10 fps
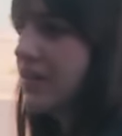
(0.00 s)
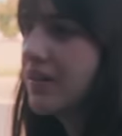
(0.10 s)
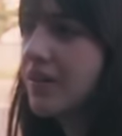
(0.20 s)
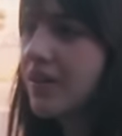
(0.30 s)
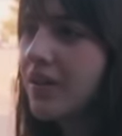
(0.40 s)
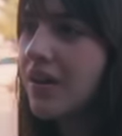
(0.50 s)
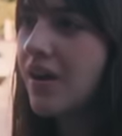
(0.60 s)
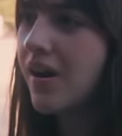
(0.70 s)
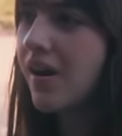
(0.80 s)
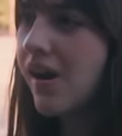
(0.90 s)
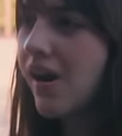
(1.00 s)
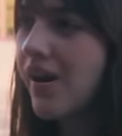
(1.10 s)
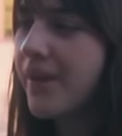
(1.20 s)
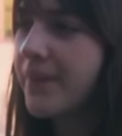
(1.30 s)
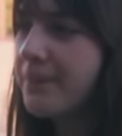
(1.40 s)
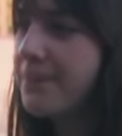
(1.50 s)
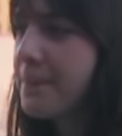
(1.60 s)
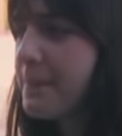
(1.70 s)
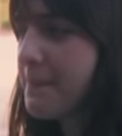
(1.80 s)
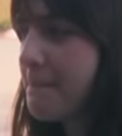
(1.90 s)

[no speech]